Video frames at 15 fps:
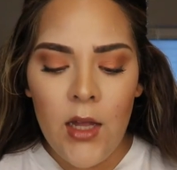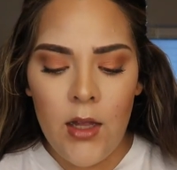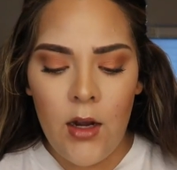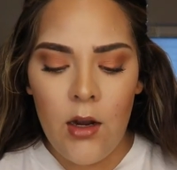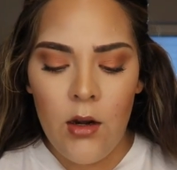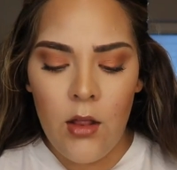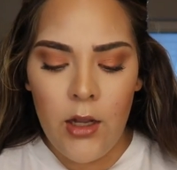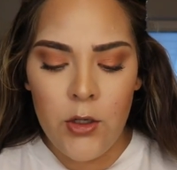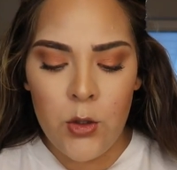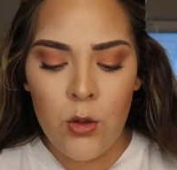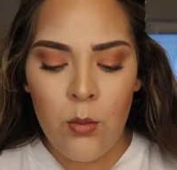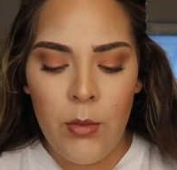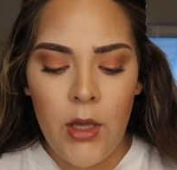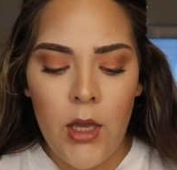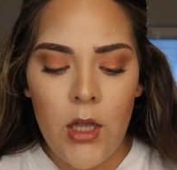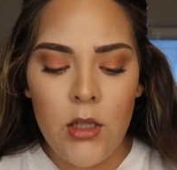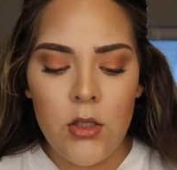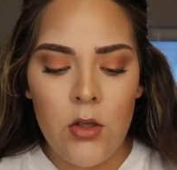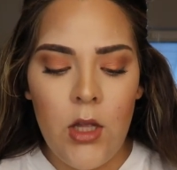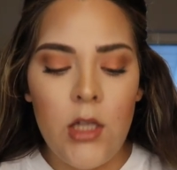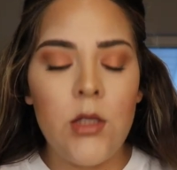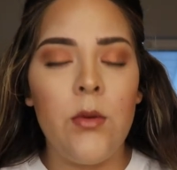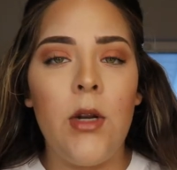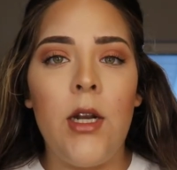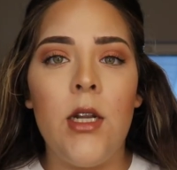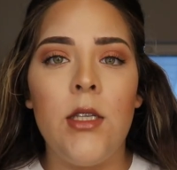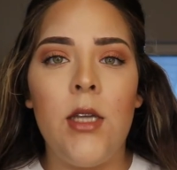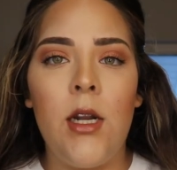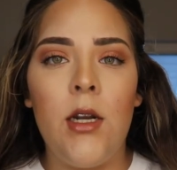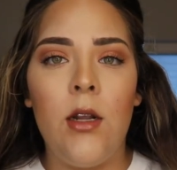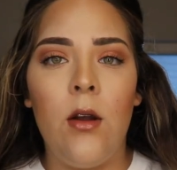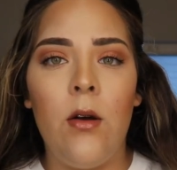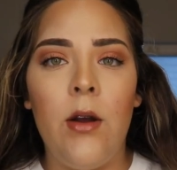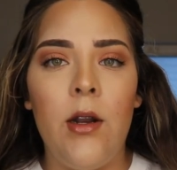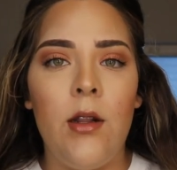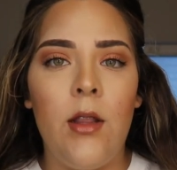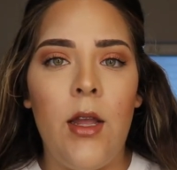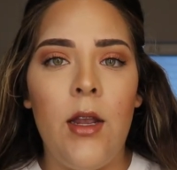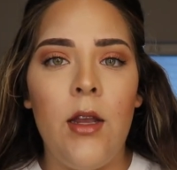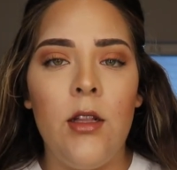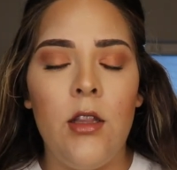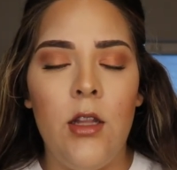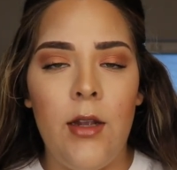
that kind of like drew me in so that's when I decided to go ahead and like